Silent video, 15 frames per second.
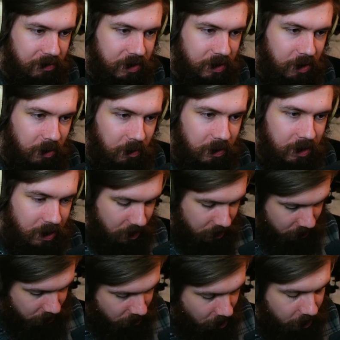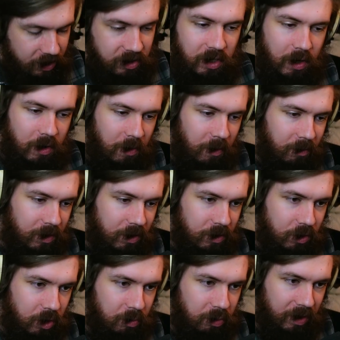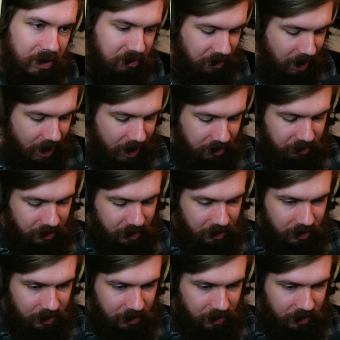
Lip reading: So on its own, 2.5